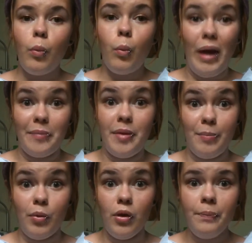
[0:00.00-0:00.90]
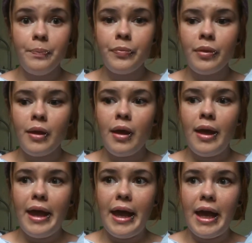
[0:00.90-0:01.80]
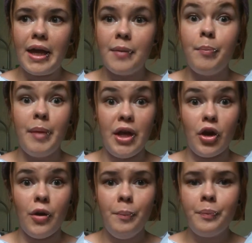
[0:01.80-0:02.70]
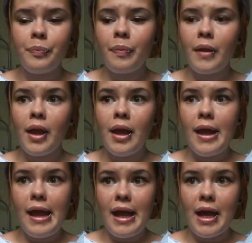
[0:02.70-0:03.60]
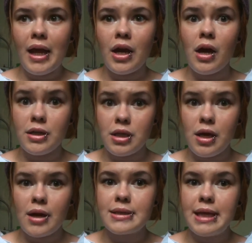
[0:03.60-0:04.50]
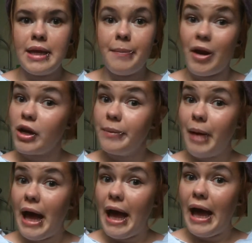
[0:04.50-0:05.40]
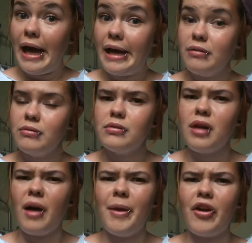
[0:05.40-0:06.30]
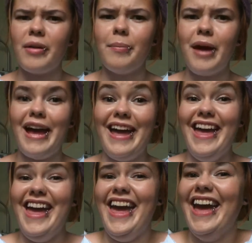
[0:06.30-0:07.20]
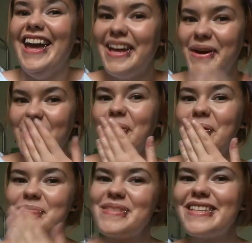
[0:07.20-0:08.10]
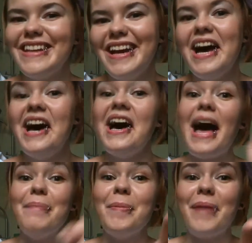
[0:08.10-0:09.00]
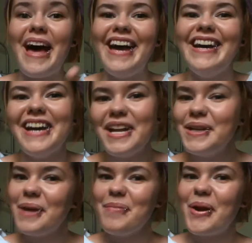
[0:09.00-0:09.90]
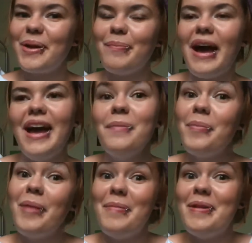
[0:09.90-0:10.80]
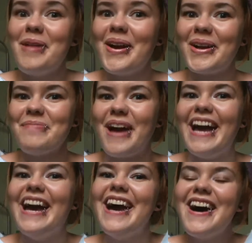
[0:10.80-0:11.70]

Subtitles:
white people and beer and hot dogs and American pie, not American pie, oops, apple pie, not American pie, maybe American pie,